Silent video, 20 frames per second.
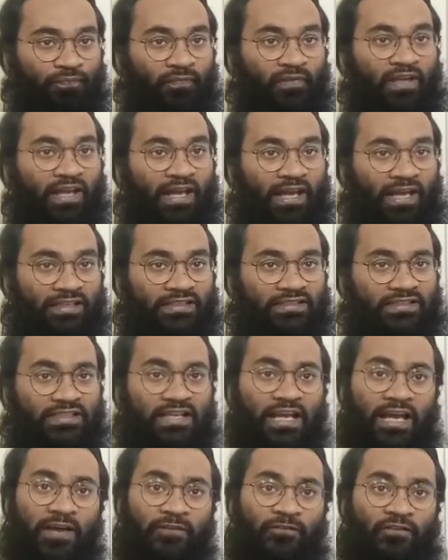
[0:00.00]
Hence,
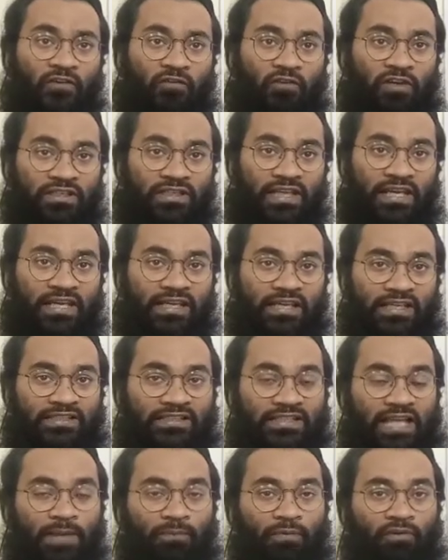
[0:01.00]
we will take an
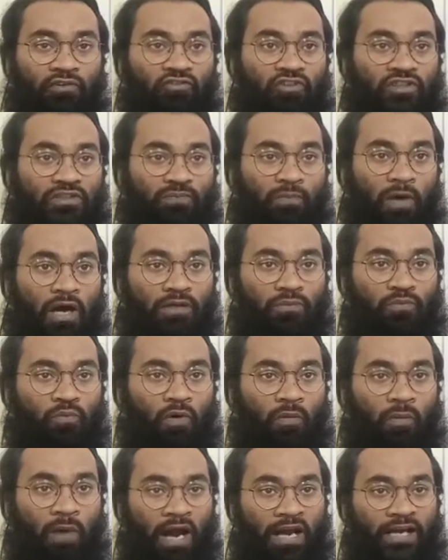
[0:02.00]
example of smart
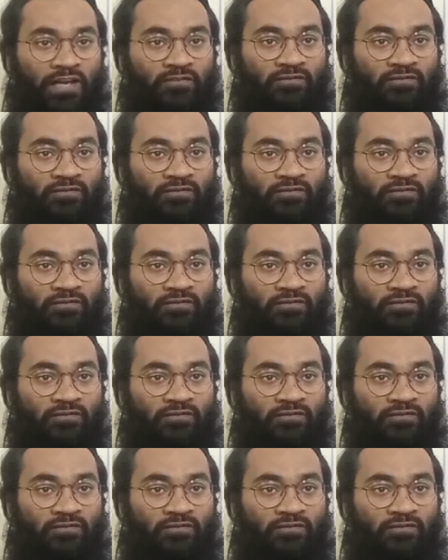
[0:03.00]
mobile